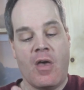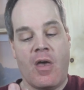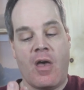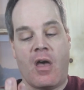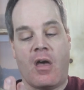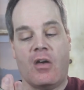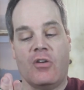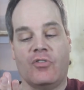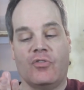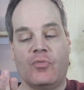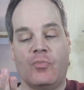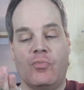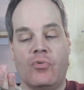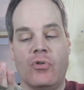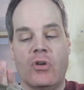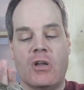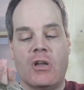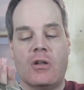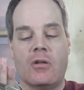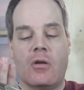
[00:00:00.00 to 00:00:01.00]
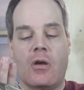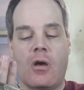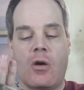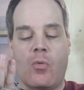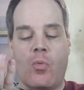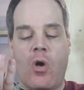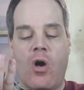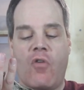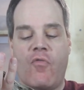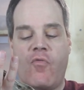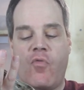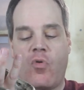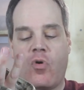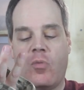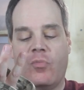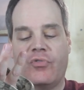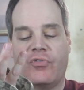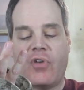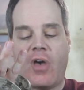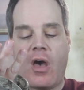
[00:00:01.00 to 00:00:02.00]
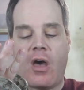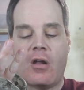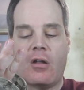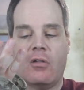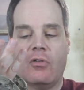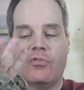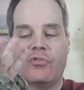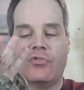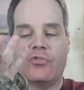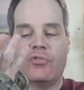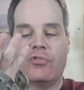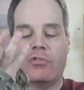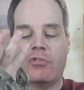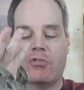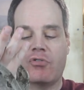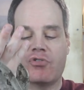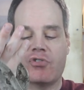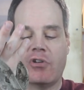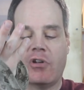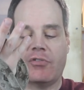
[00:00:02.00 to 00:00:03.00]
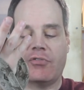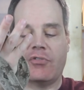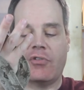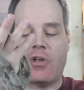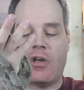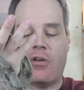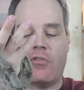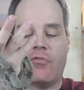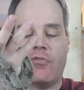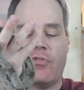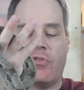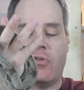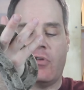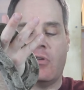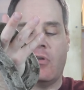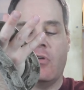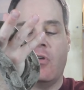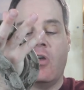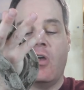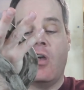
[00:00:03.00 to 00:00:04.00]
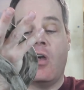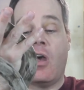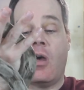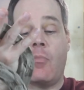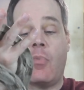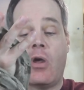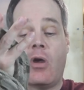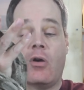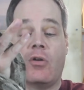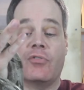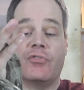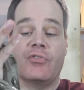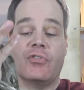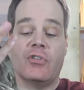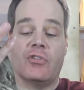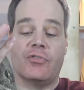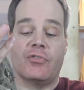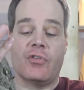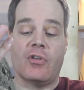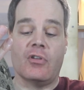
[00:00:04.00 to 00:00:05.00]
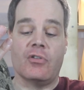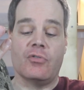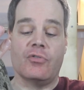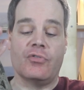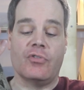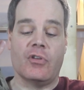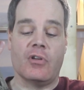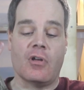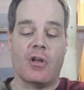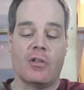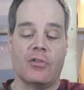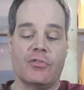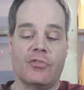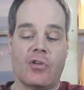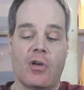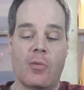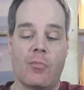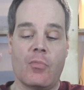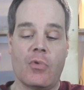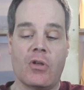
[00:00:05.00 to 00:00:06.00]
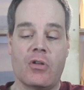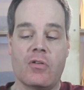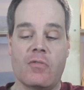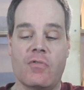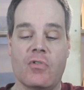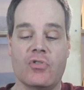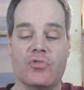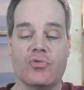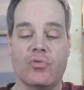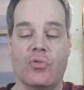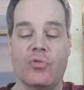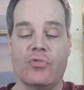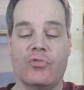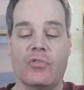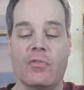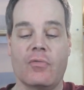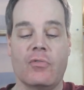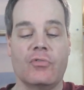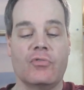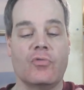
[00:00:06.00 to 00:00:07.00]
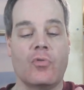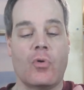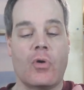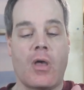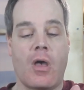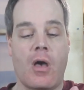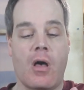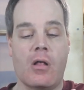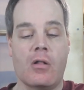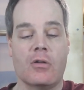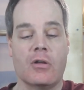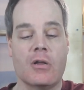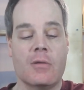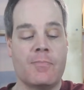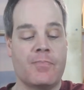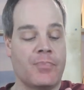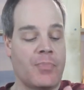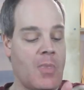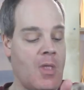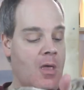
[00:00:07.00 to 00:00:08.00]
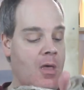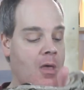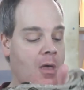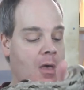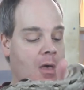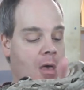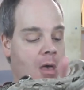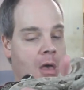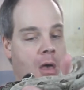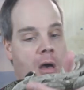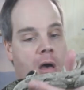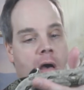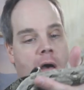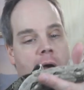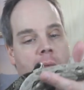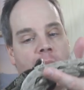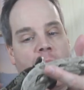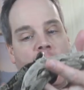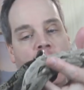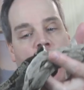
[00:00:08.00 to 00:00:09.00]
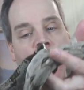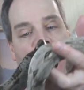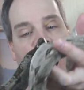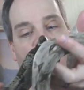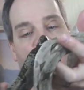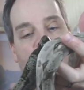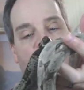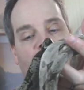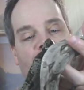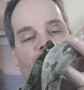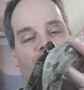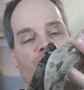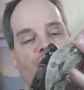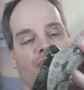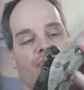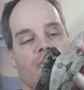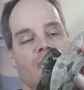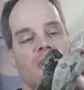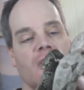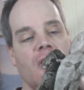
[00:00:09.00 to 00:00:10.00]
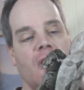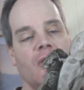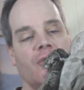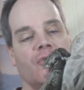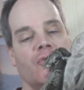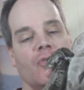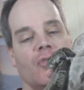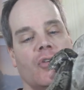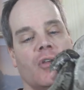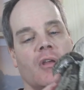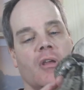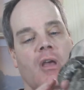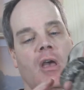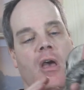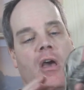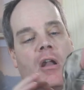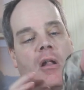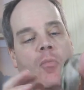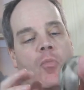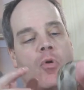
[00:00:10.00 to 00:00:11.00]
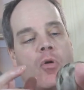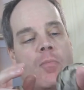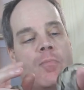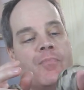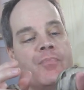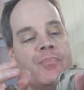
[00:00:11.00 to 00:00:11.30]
has pretty well-formed saddles. You know, she doesn't have the aberrancies that you see on some individuals of this locality. And overall, just a really nice looking animal.